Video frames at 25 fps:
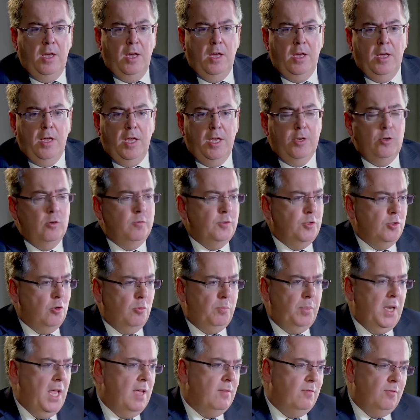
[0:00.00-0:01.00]
an
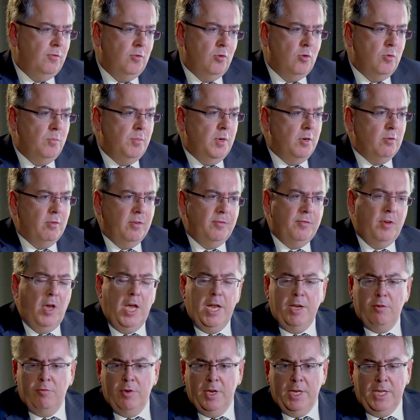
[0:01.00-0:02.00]
offshore platform, a
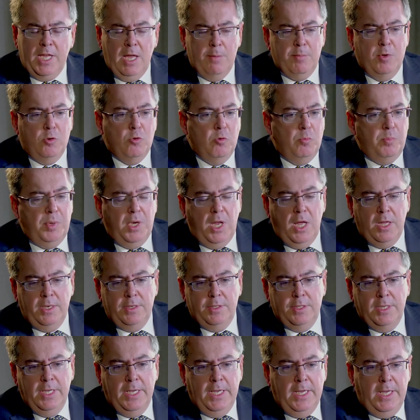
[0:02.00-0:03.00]
refinery, a chemical
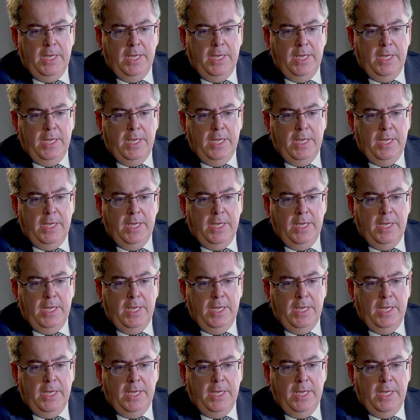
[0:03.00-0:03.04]
plant,